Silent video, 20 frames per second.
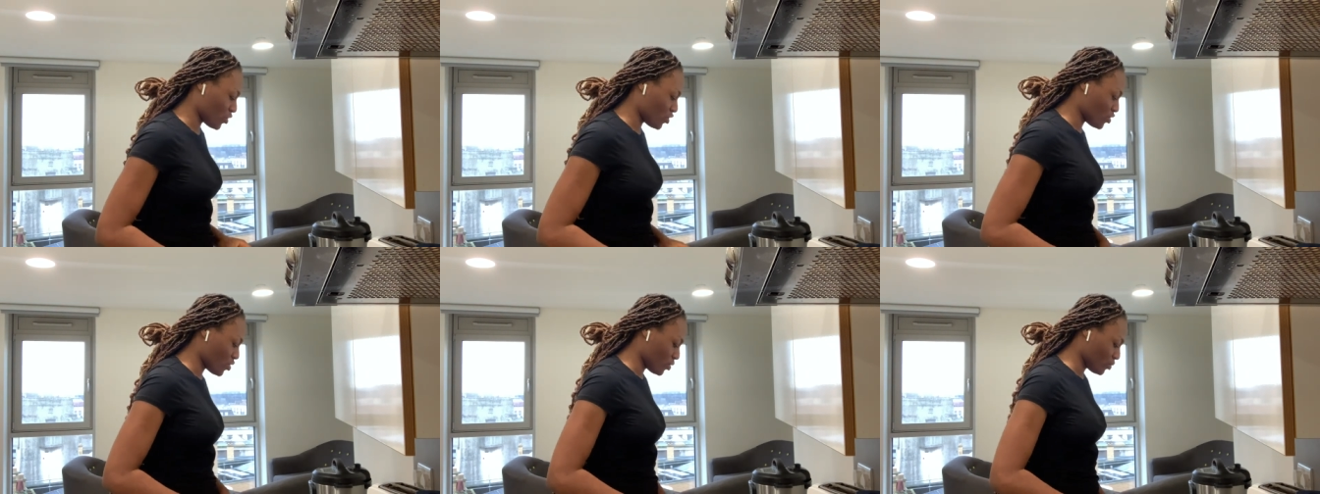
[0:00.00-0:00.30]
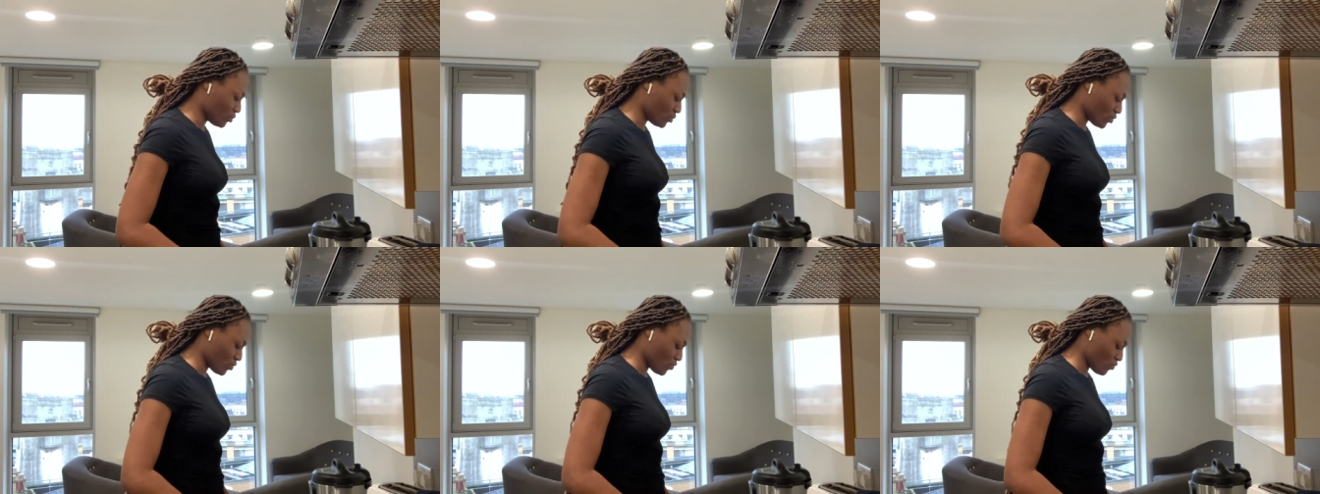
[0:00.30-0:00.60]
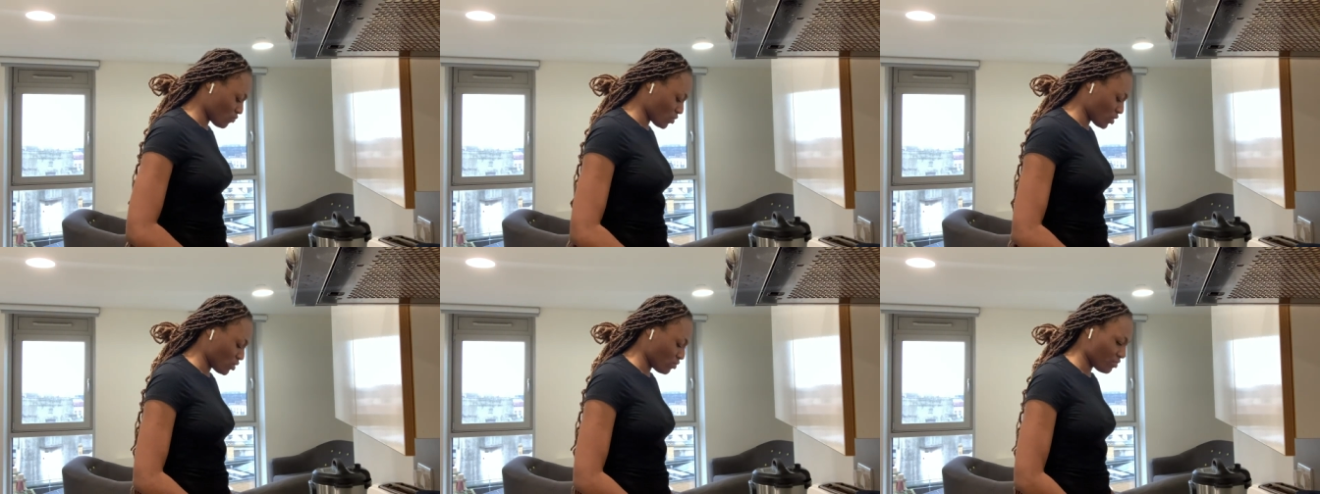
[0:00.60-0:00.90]
you don't
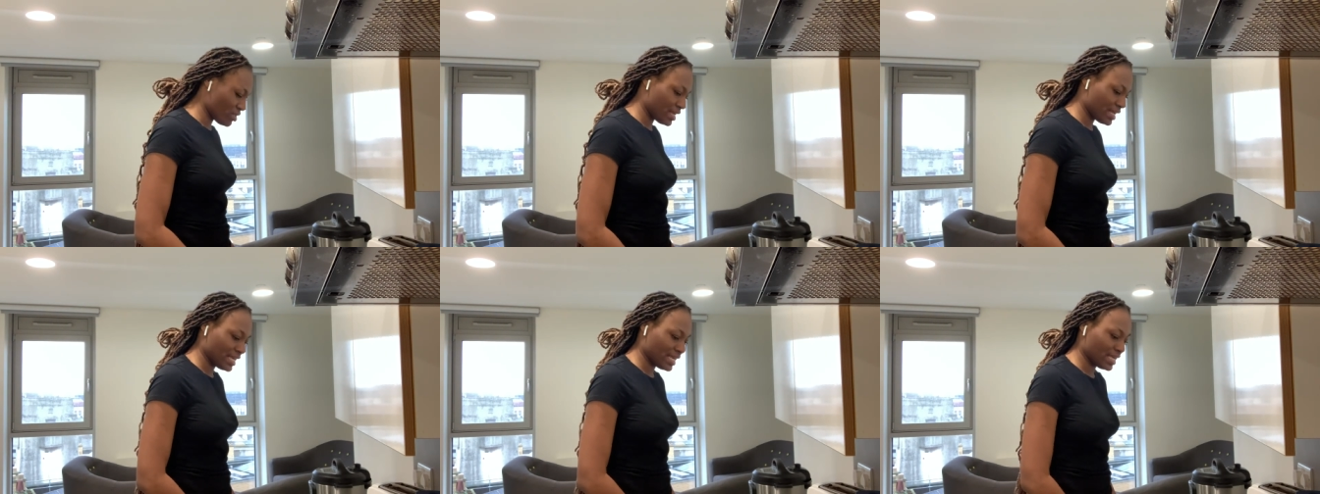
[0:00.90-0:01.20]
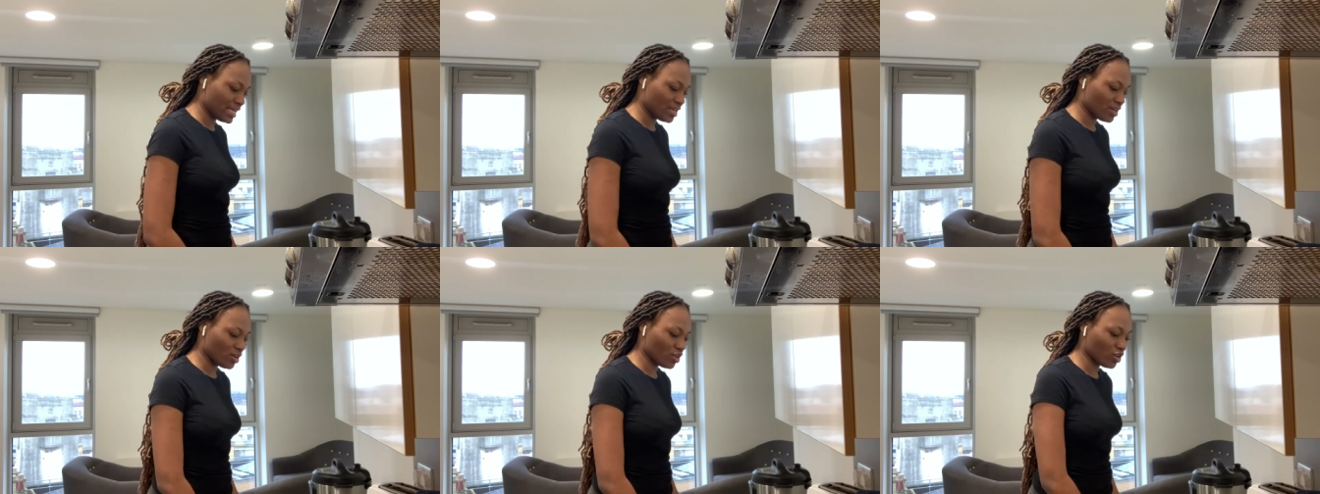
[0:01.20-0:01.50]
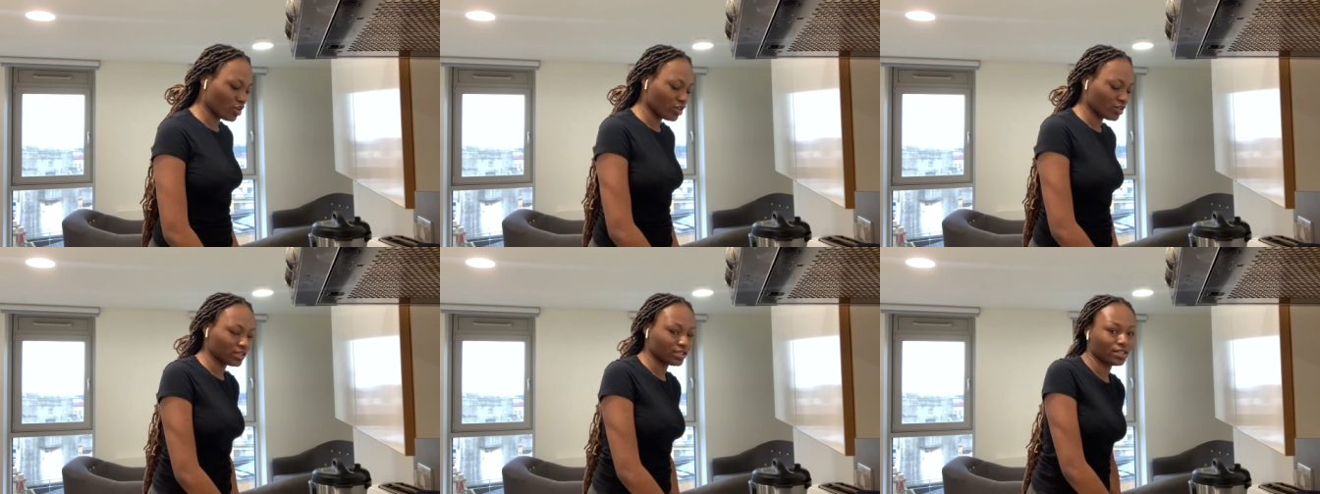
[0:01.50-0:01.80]
really eat a
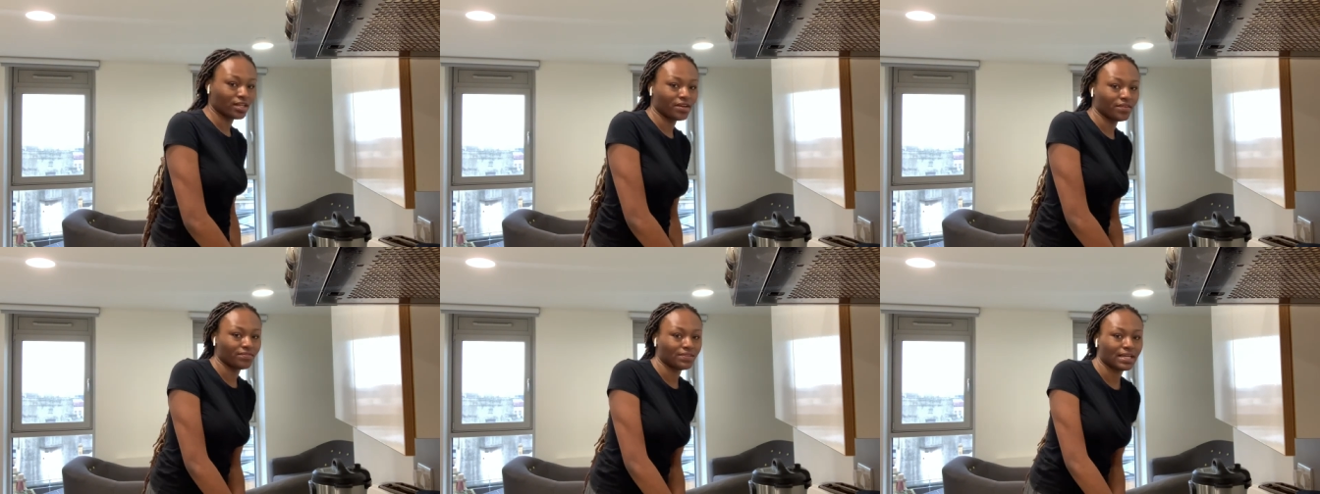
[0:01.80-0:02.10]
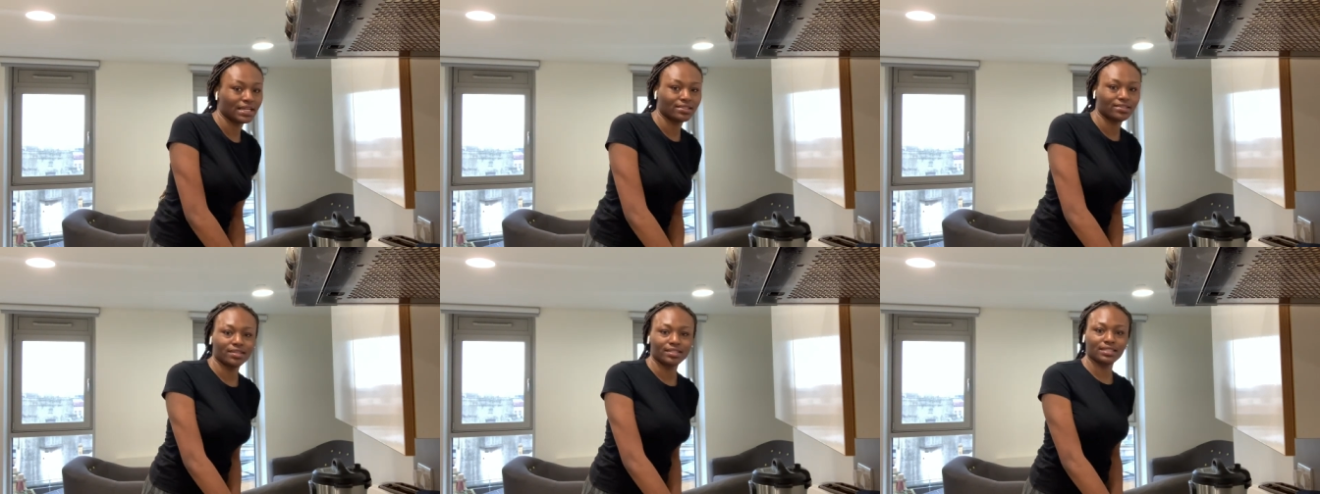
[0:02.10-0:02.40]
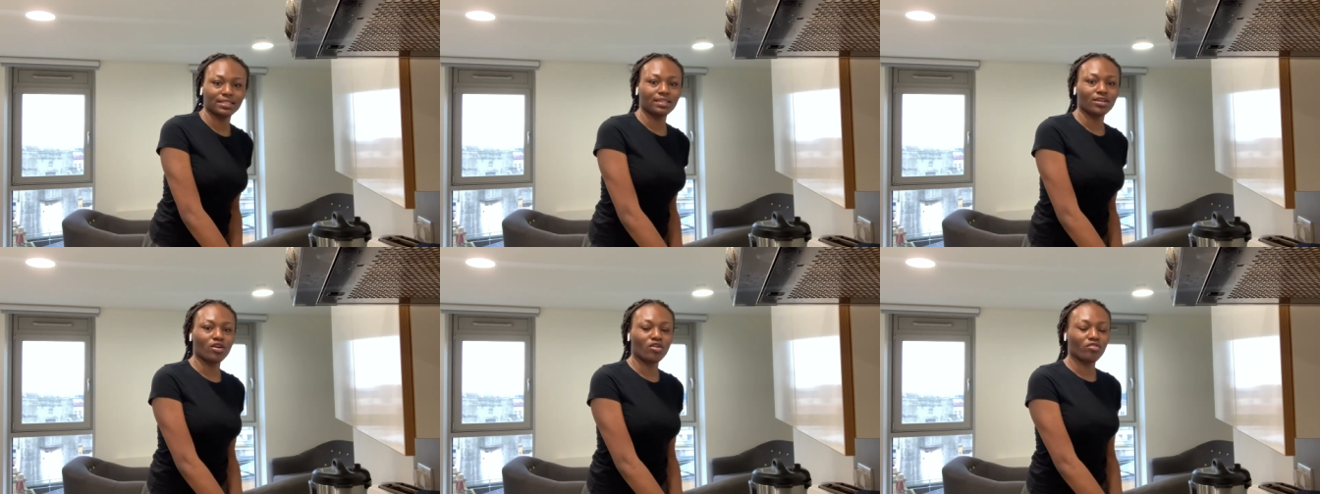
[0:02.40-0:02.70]
lot of stuff that
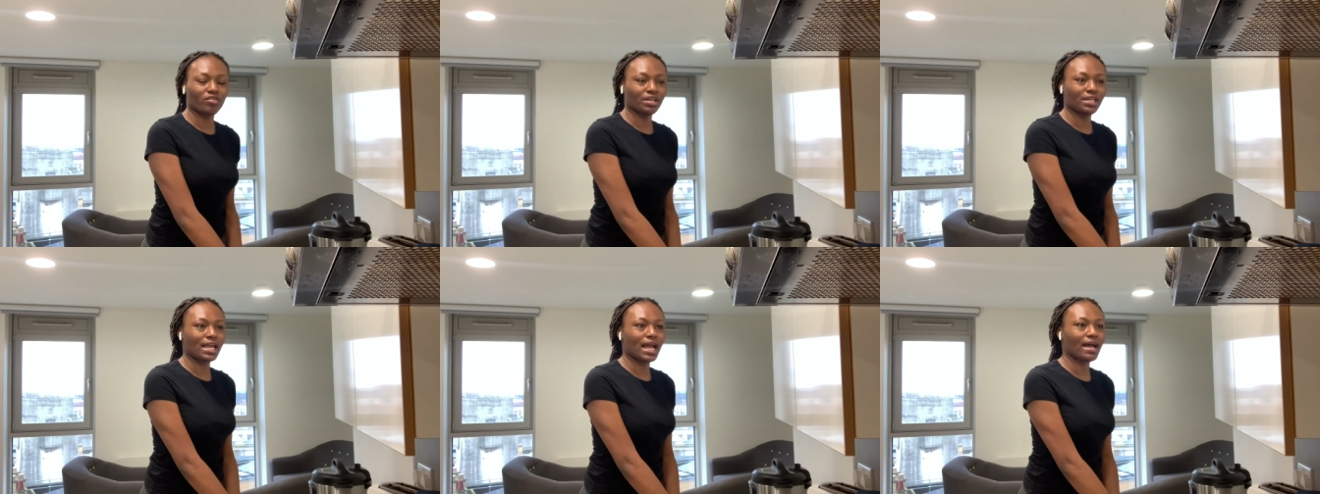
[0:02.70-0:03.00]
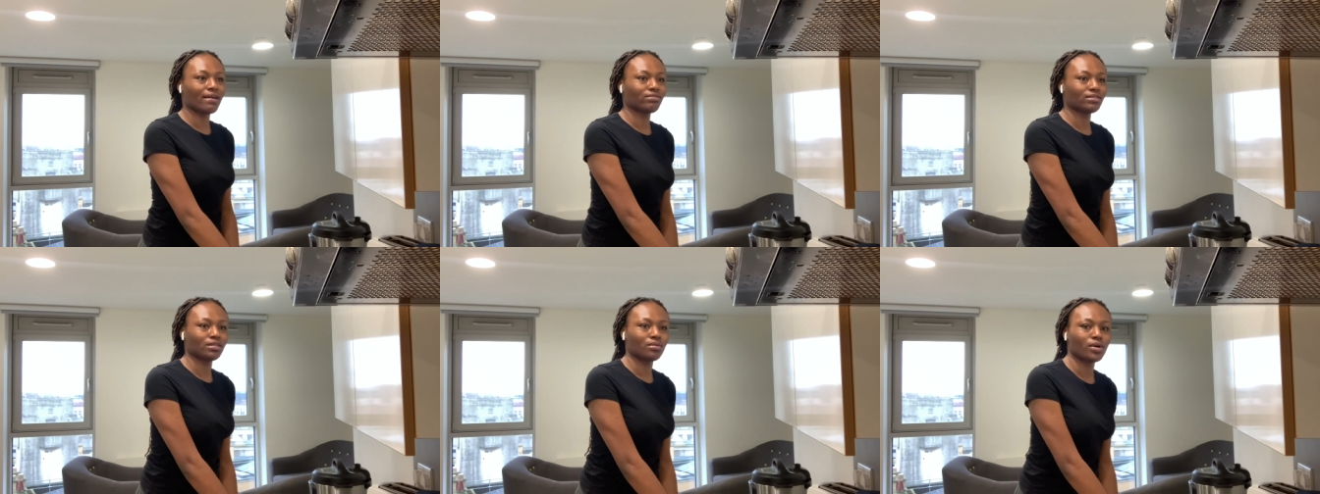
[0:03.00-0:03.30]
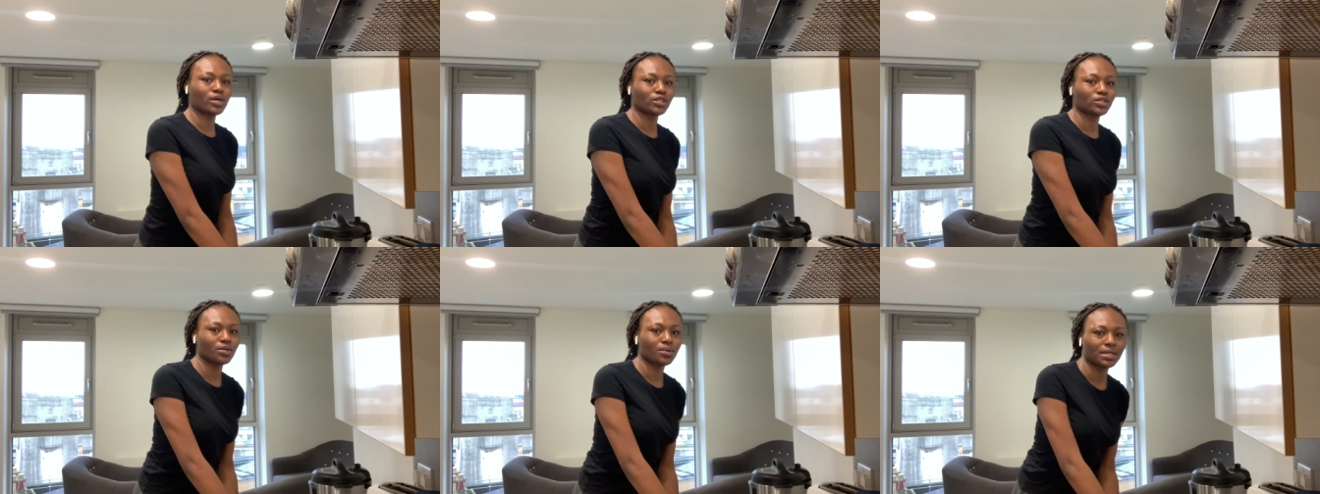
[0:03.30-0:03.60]
doesn't already have
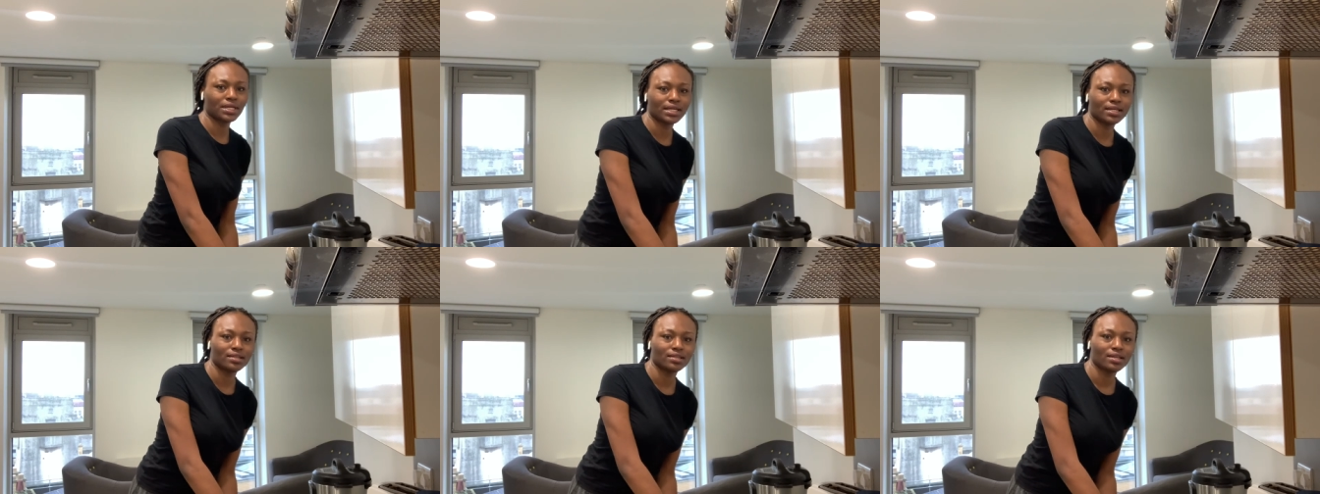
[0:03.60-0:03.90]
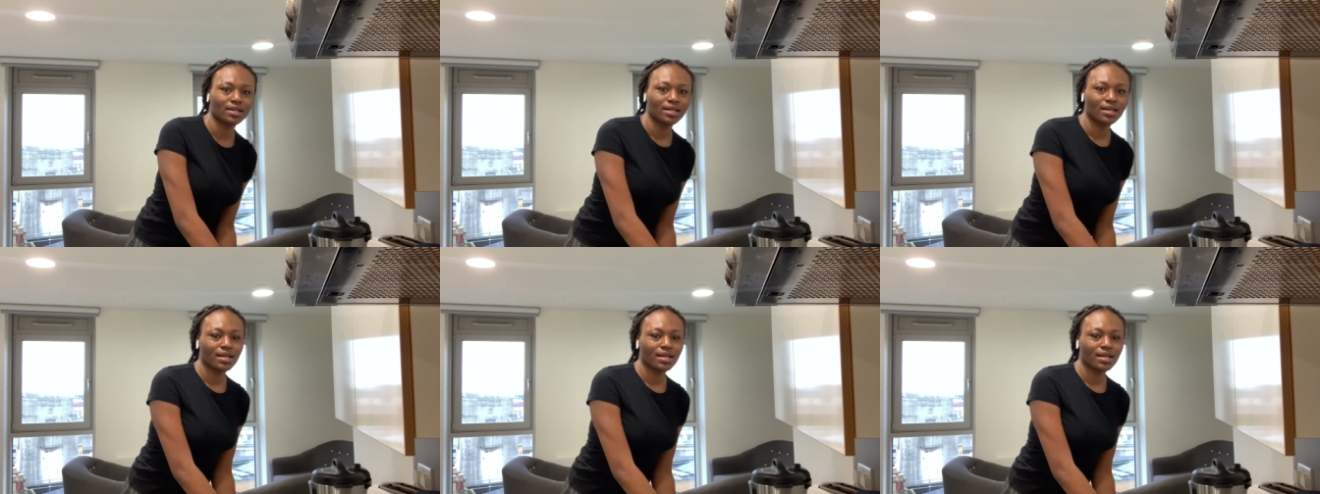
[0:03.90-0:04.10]
tomato in it.